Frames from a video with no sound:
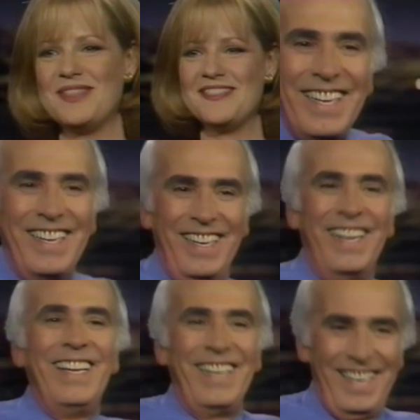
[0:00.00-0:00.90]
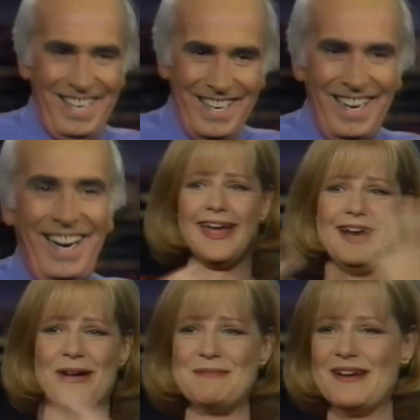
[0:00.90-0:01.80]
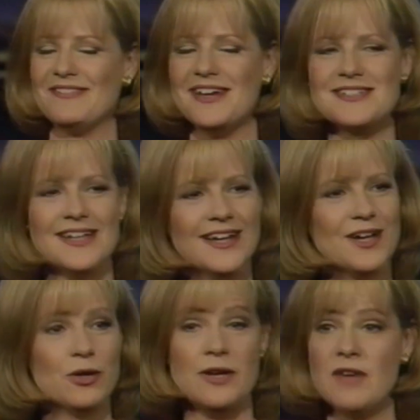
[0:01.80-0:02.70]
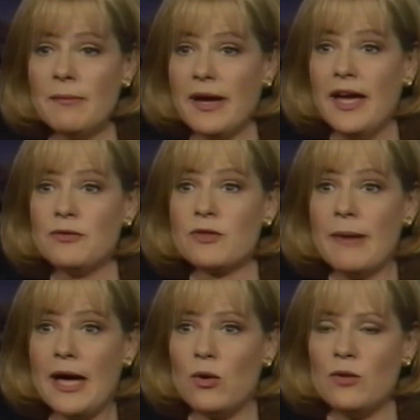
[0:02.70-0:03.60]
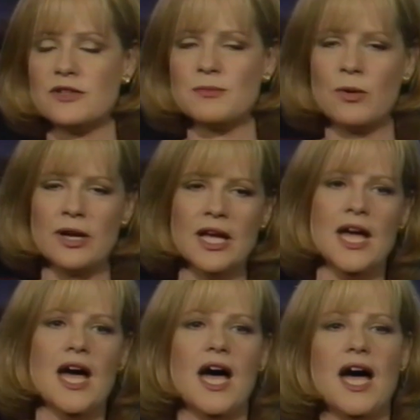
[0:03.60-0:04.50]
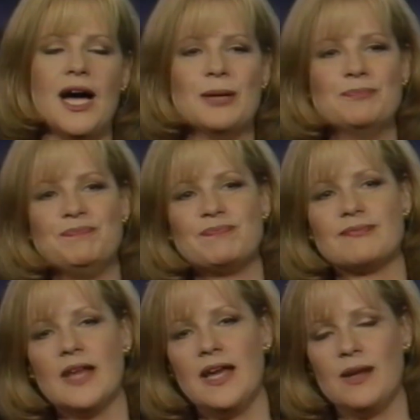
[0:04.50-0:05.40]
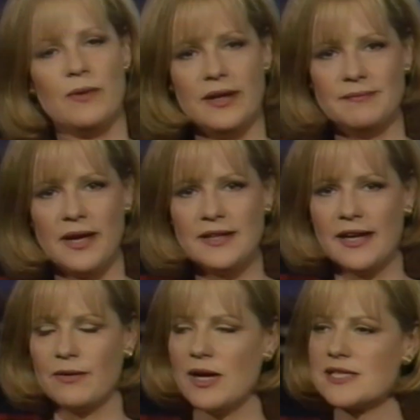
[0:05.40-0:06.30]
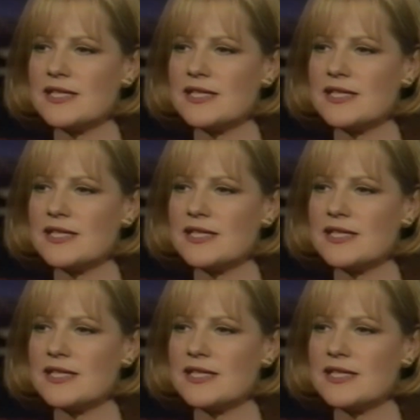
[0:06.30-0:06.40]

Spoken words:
think it's wine, and he goes, I feel like I got hair on my face. Couldn't even get my head through the manhole this morning. Anyway, I digress.